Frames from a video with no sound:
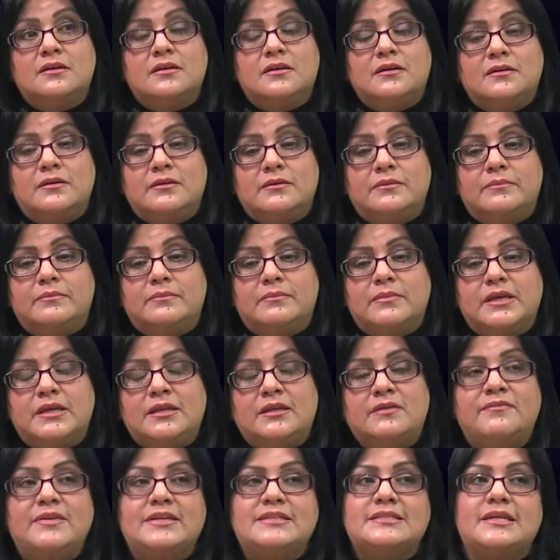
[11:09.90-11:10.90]
in
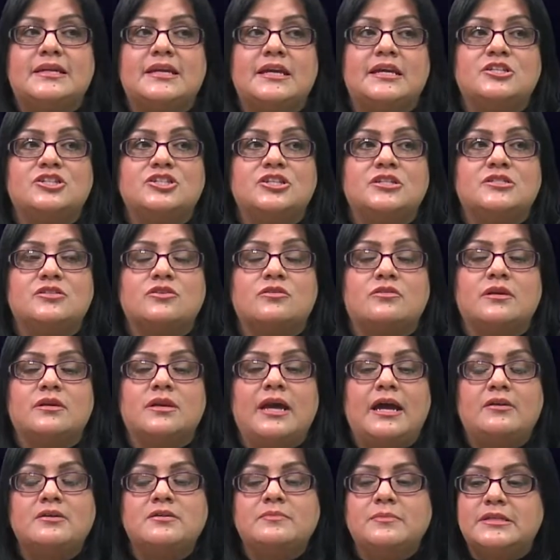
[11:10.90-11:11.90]
investigations or in
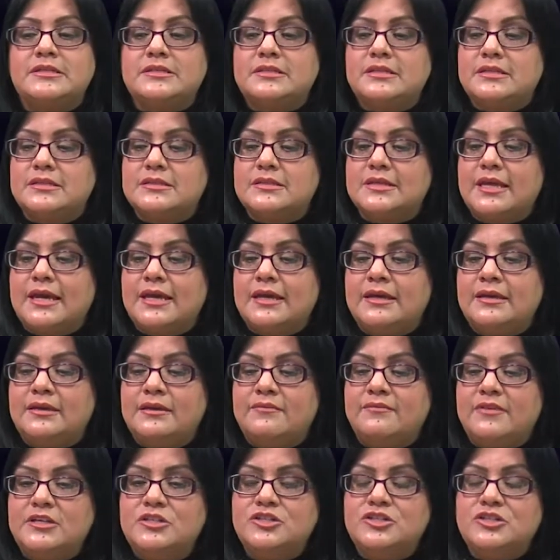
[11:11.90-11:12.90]
house blessings. And
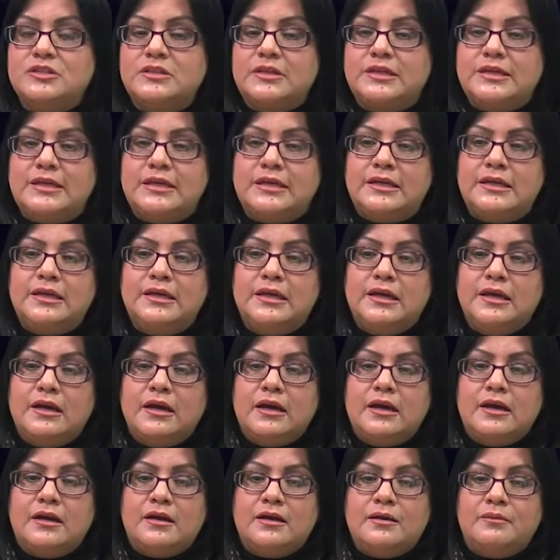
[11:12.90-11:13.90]
eventually
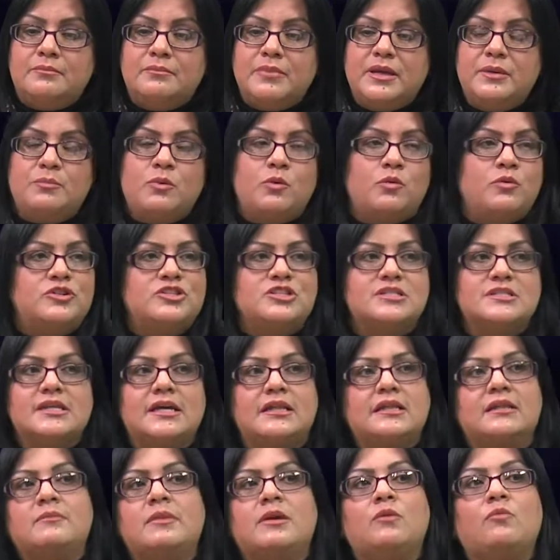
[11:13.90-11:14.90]
people were just
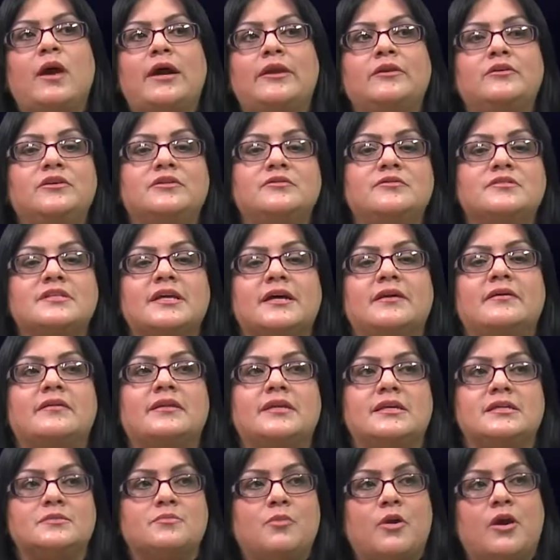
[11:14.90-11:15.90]
telling me, why don't you sell
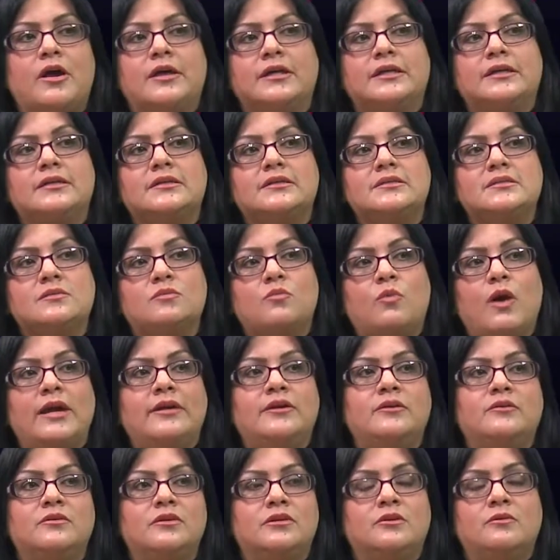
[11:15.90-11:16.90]
these products? Why
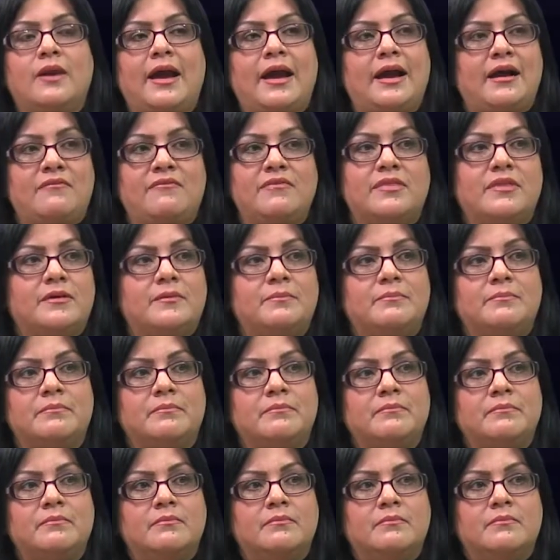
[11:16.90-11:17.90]
don't you have them
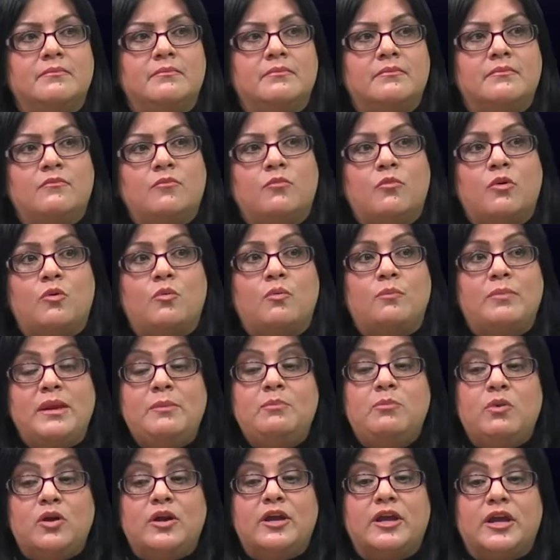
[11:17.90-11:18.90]
where
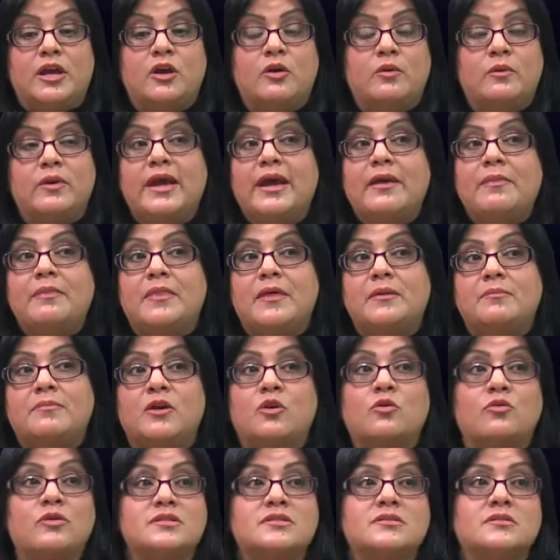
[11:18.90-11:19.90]
people can go get the
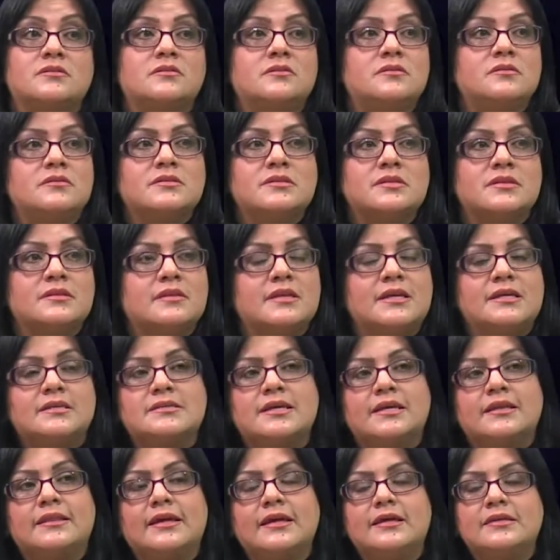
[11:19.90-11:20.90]
crystals and things like that?